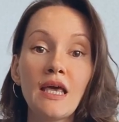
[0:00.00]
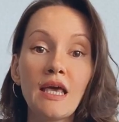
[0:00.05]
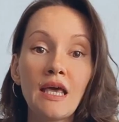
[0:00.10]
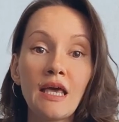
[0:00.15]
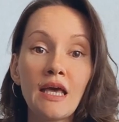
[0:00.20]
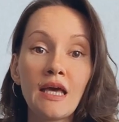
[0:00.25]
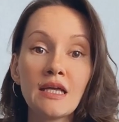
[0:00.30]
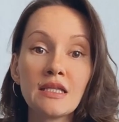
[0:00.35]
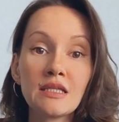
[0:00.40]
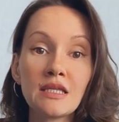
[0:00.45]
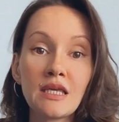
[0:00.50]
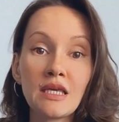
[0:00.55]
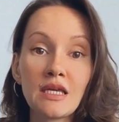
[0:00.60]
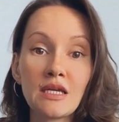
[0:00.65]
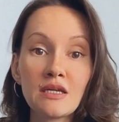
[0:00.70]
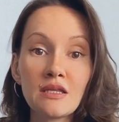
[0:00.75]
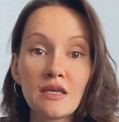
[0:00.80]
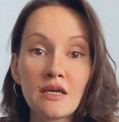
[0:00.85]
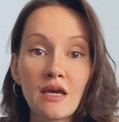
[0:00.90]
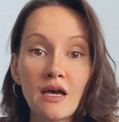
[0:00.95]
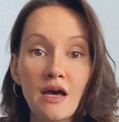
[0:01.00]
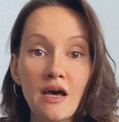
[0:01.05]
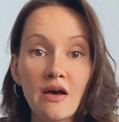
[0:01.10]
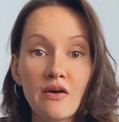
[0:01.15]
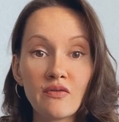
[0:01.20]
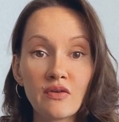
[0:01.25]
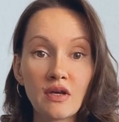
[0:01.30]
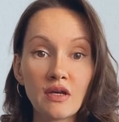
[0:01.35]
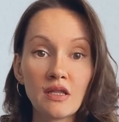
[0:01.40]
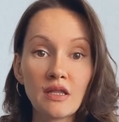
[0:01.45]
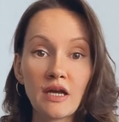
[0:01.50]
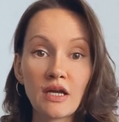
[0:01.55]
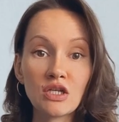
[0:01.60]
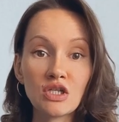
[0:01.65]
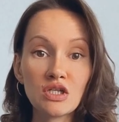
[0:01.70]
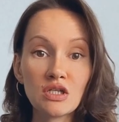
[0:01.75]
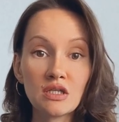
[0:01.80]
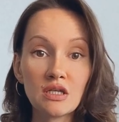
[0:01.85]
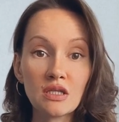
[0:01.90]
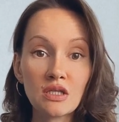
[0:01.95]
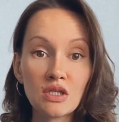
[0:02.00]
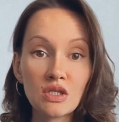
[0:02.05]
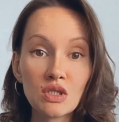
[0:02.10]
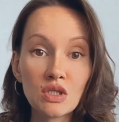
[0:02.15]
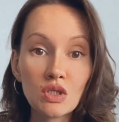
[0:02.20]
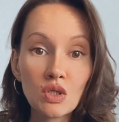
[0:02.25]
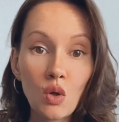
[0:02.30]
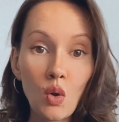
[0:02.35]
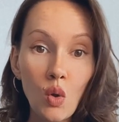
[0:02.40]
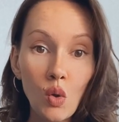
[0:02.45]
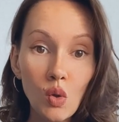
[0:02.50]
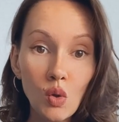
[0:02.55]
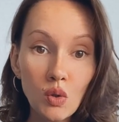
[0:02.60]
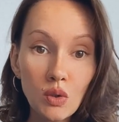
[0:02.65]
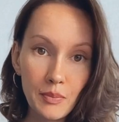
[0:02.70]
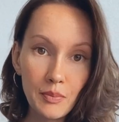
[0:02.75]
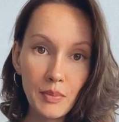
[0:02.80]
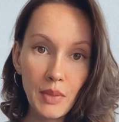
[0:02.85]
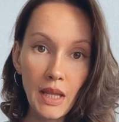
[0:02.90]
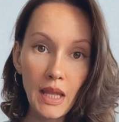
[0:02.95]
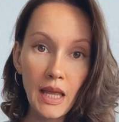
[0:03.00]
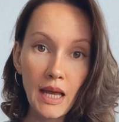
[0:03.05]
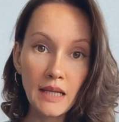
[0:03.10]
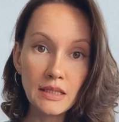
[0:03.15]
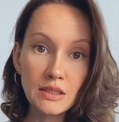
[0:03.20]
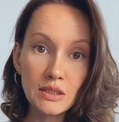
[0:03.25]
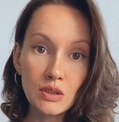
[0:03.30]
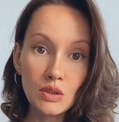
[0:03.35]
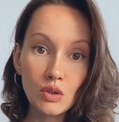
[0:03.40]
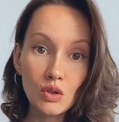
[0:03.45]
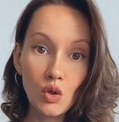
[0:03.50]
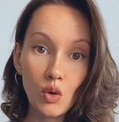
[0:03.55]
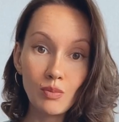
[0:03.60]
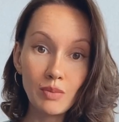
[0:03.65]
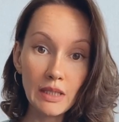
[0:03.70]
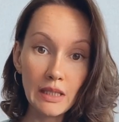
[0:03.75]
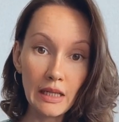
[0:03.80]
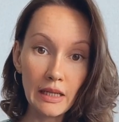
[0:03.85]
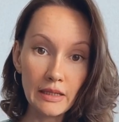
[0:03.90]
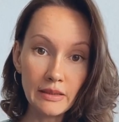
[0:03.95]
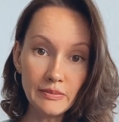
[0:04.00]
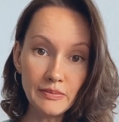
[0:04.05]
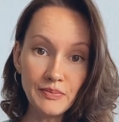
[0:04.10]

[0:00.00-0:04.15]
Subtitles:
And here they have a collection that is called Palazzo Nobile.